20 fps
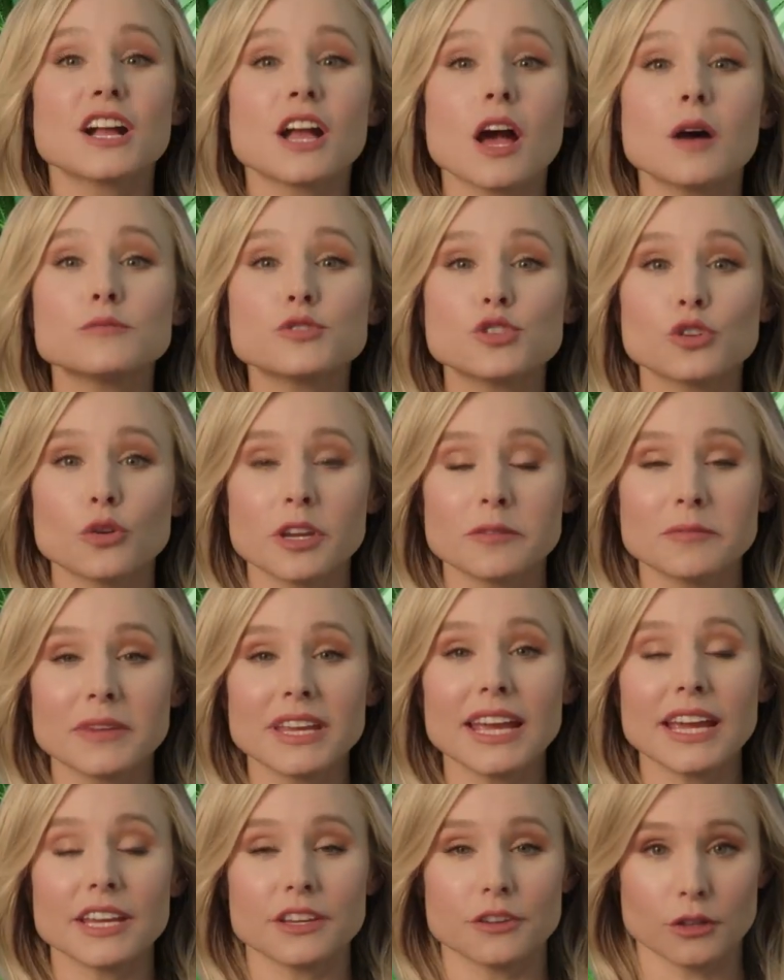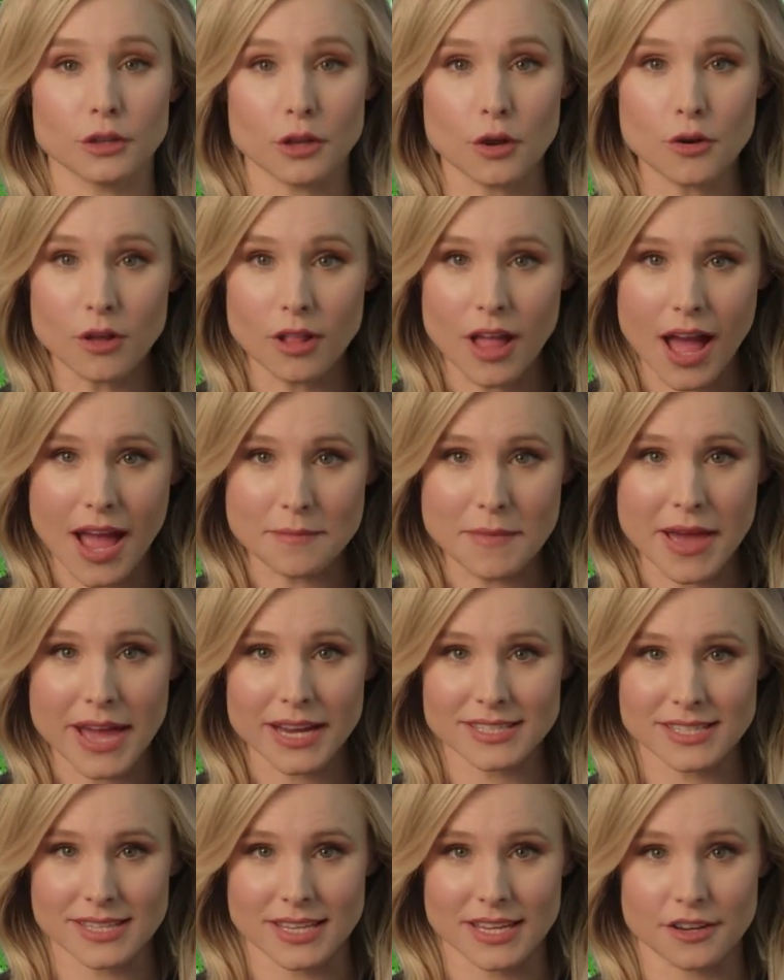Come join me at your local
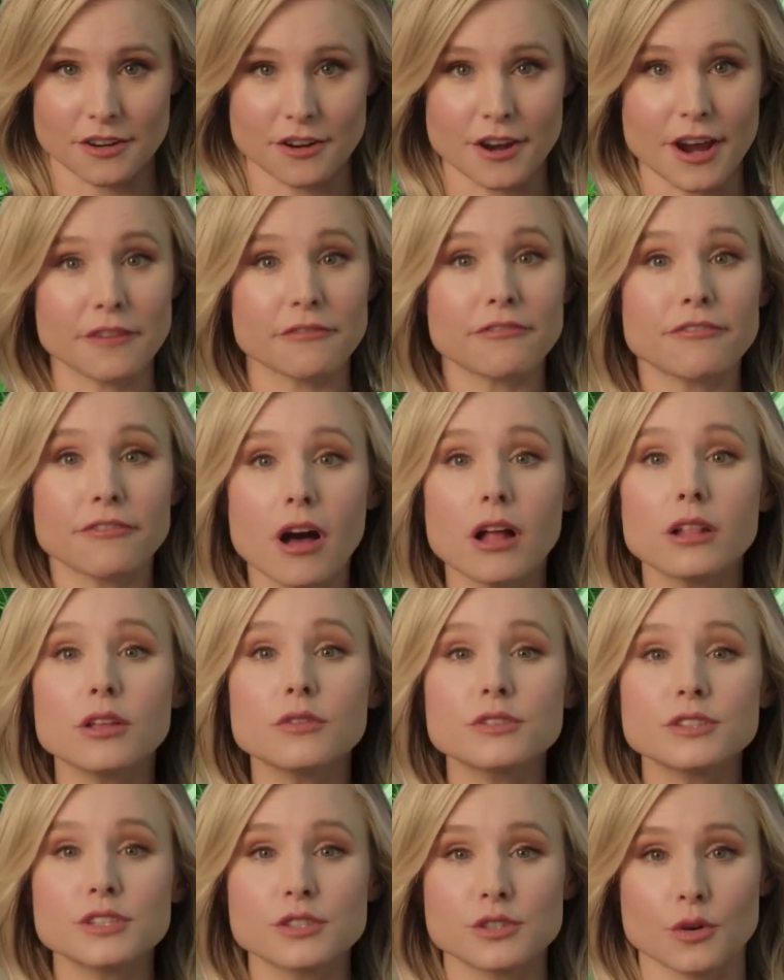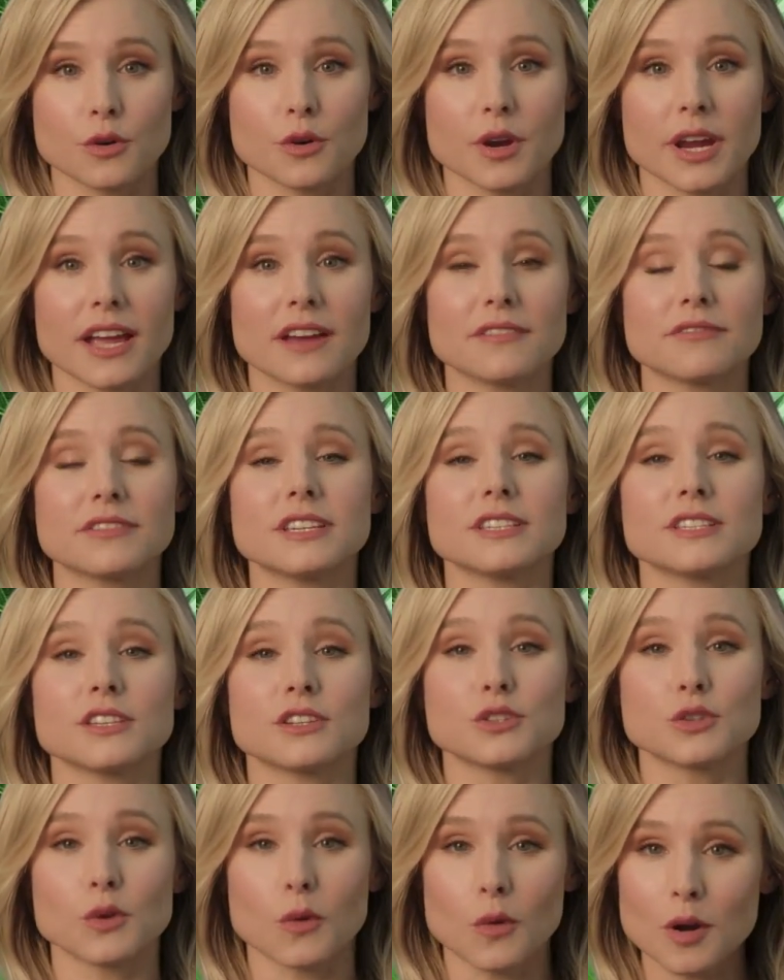IMAX theater and follow the story of these
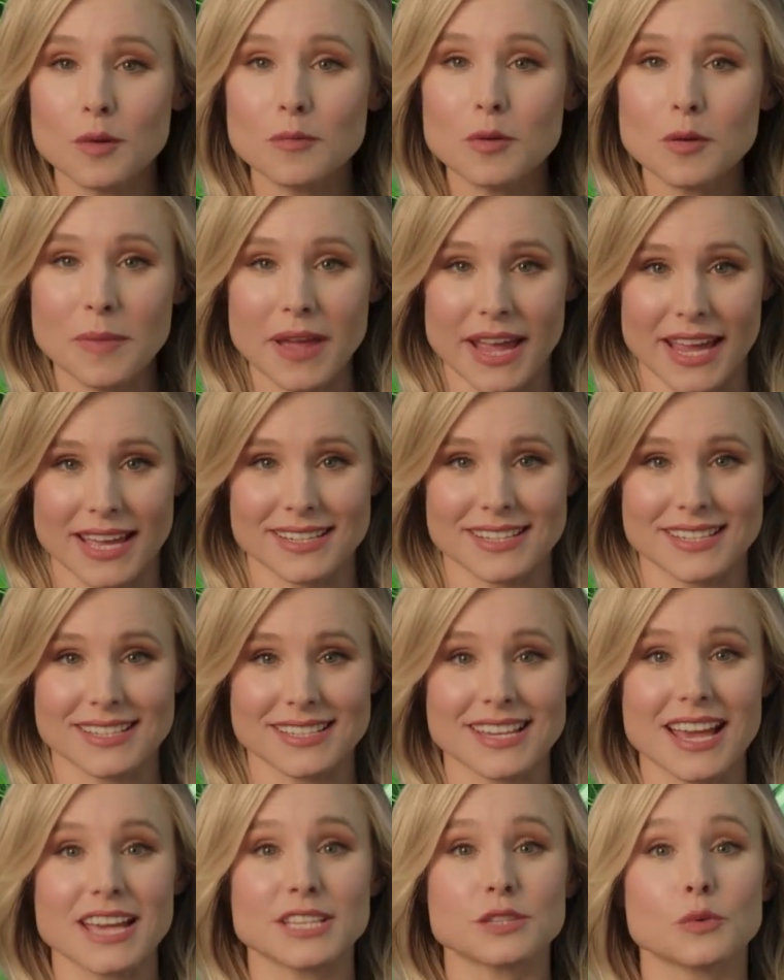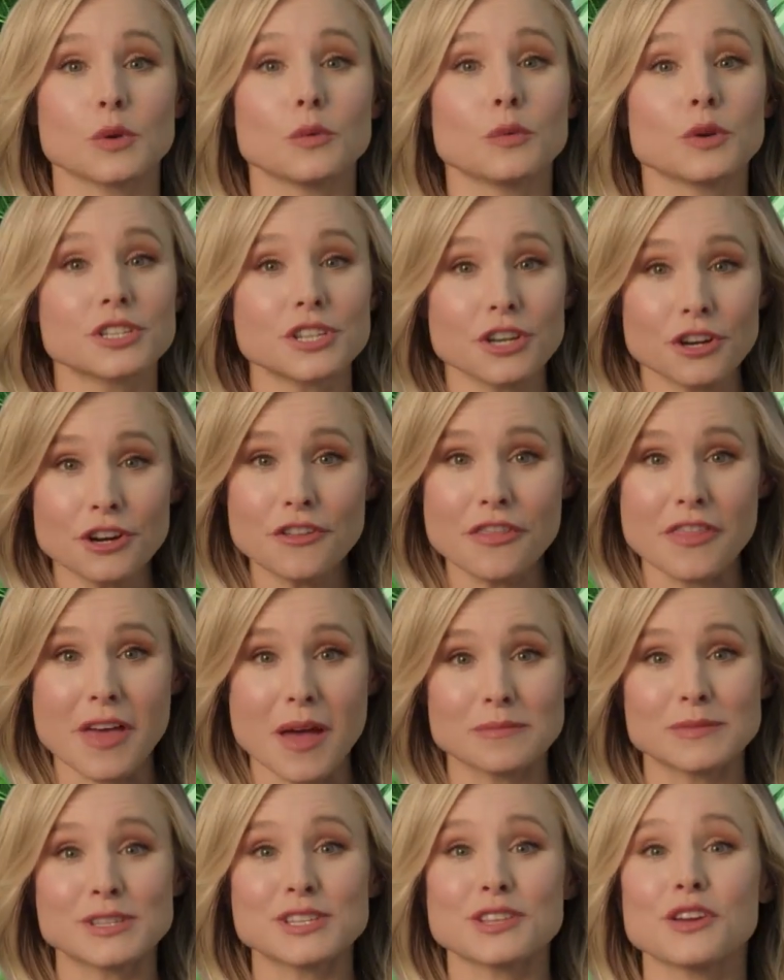adorable pandas as we return
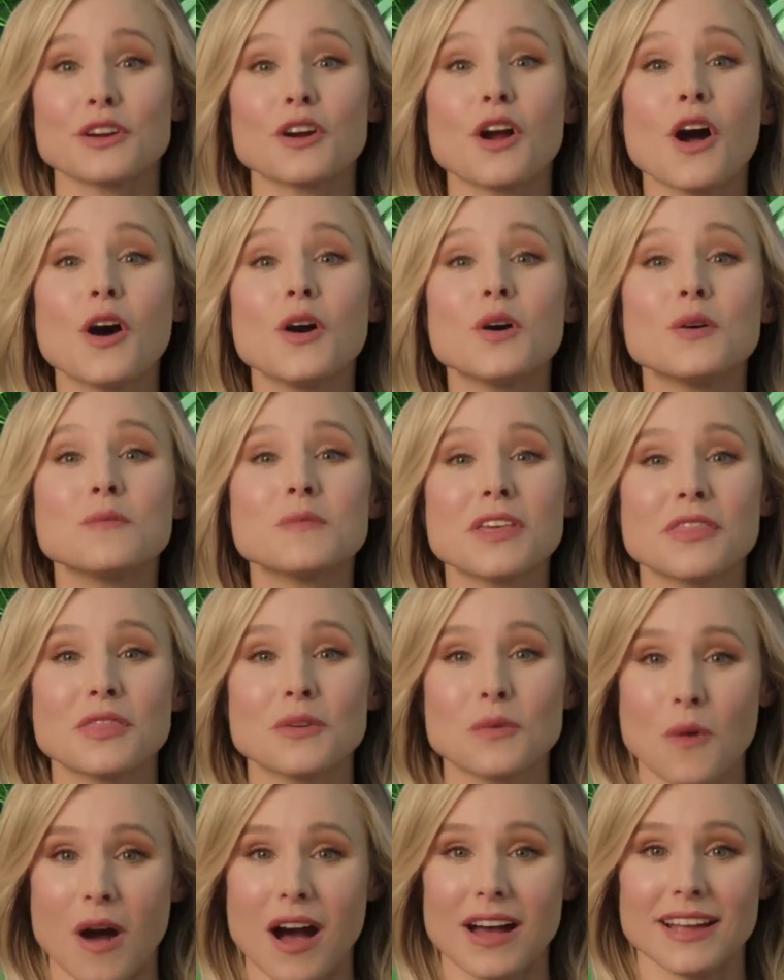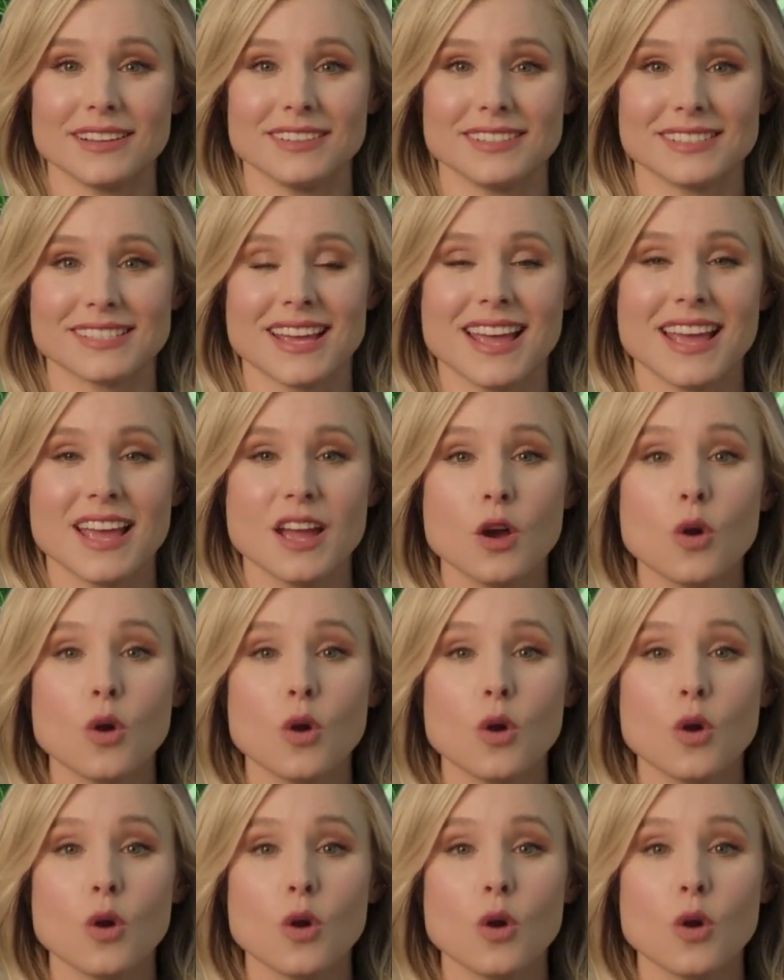them to their home in the wild.